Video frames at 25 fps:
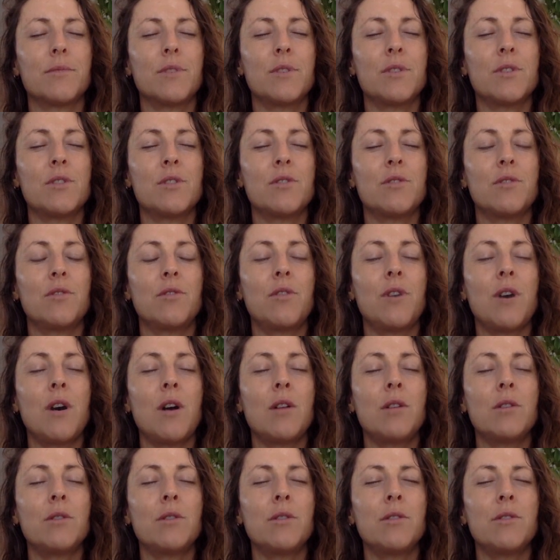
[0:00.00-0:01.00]
And just
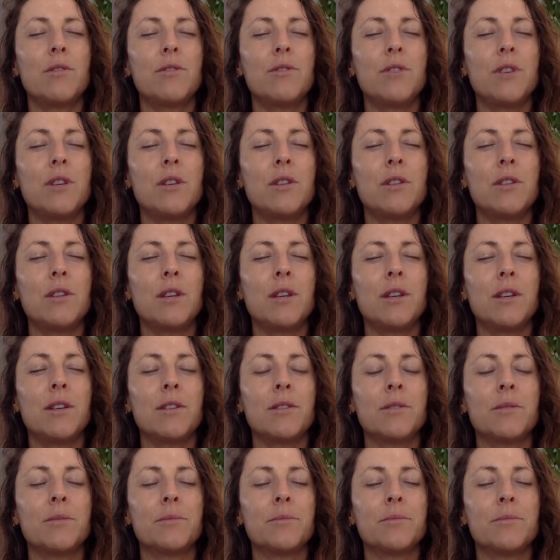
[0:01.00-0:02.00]
follow the
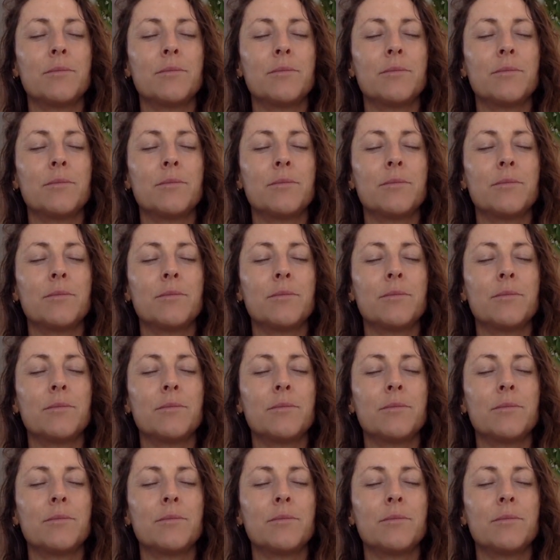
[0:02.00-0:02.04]
feeling